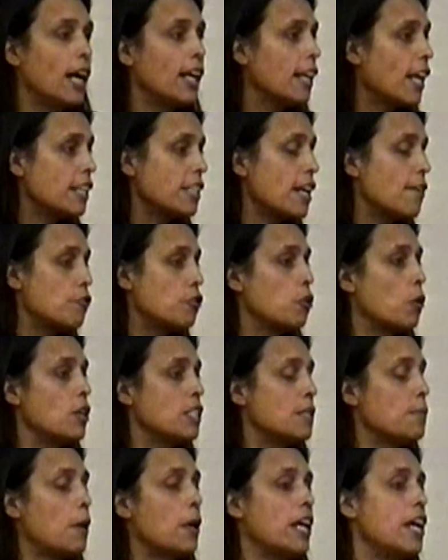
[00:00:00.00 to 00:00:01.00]
I like to have
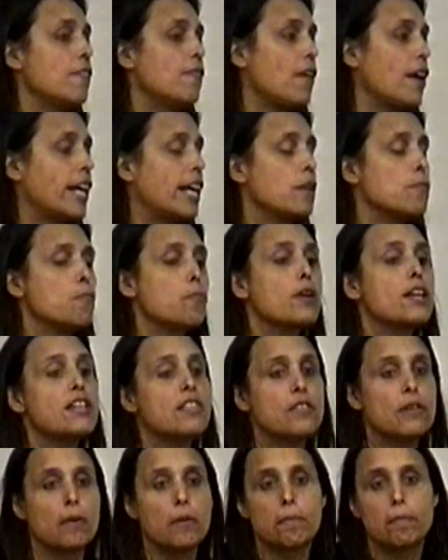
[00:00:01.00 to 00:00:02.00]
choice about if I can
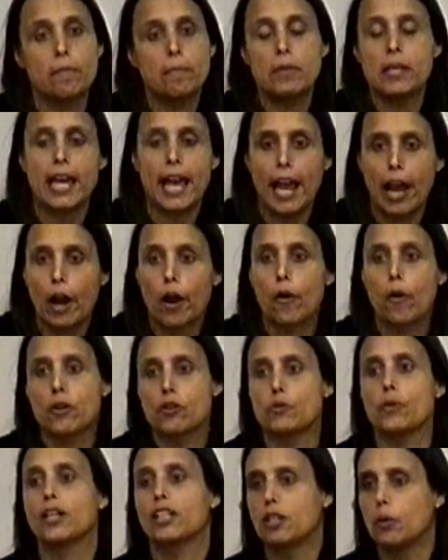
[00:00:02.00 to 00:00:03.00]
breathe the, the air or
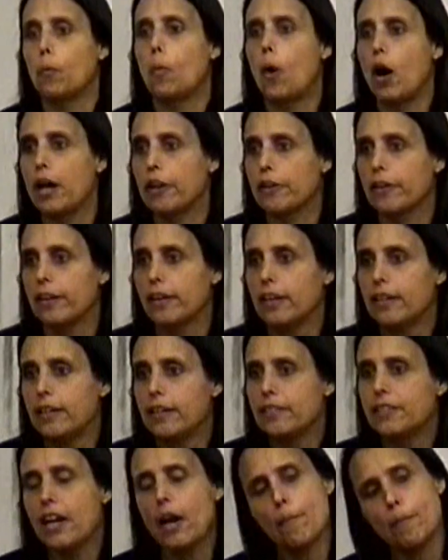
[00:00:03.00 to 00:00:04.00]
drink the water.
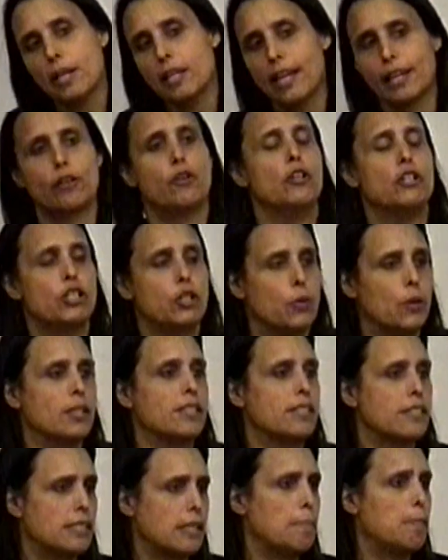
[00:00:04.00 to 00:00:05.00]
That'd be like good
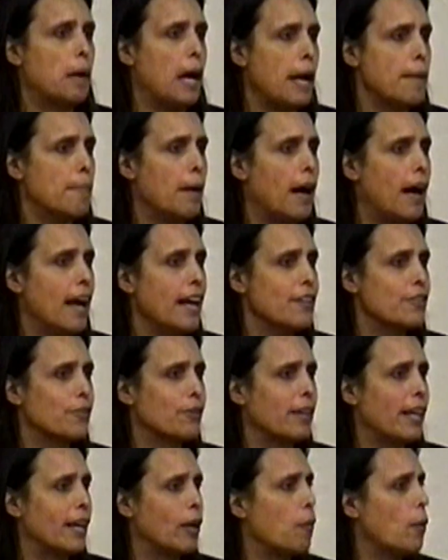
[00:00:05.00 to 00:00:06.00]
choices in my mind,
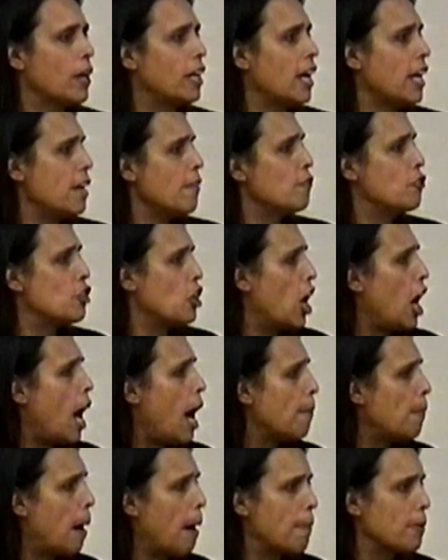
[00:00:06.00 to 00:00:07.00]
or like what kind of
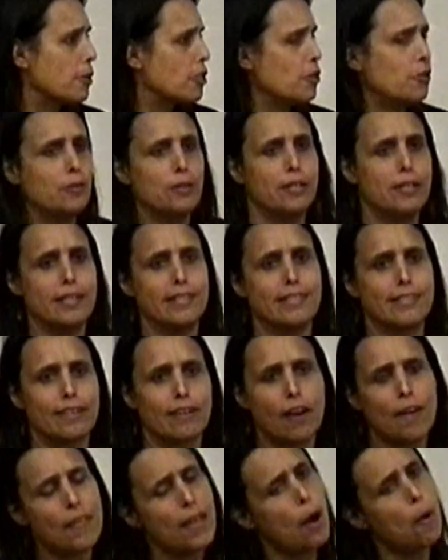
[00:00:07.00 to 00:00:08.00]
job opportunities
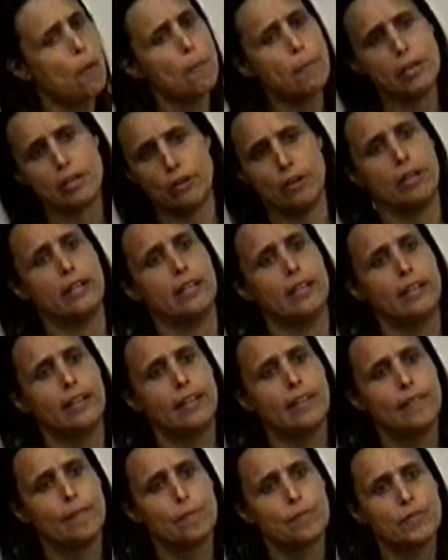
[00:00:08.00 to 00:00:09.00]
there are. That would be good.
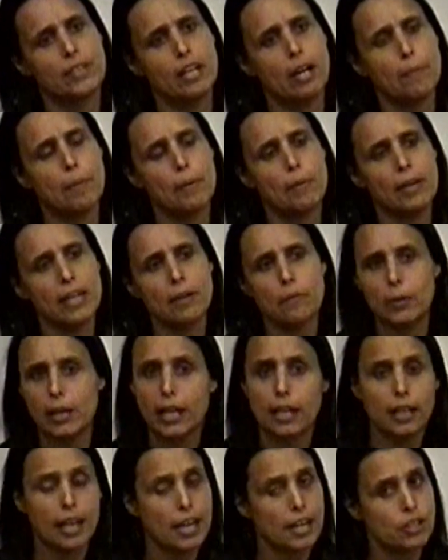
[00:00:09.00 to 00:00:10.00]
You know, but we have, we
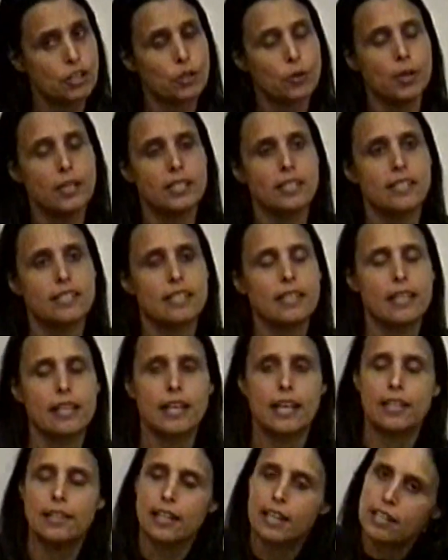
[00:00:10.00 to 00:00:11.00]
have a lot of choices in
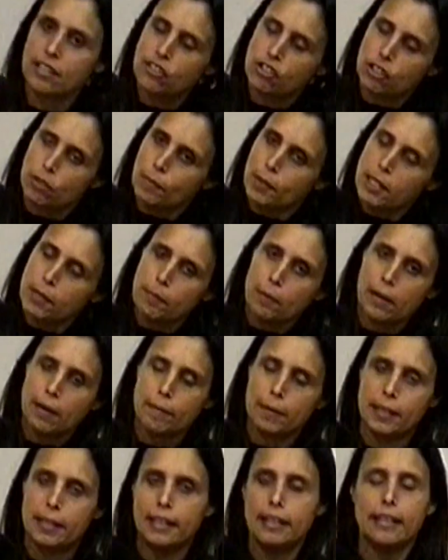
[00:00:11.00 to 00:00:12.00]
the in the consuming
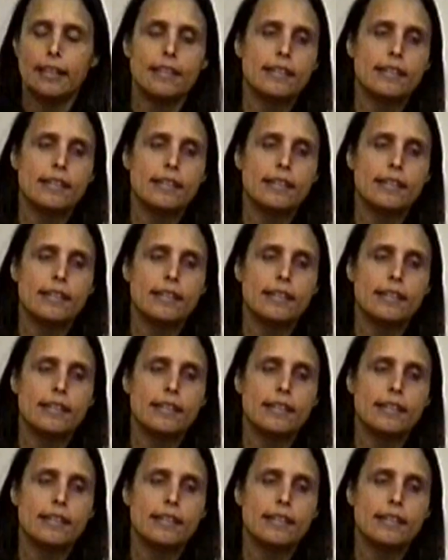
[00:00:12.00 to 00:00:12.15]
department.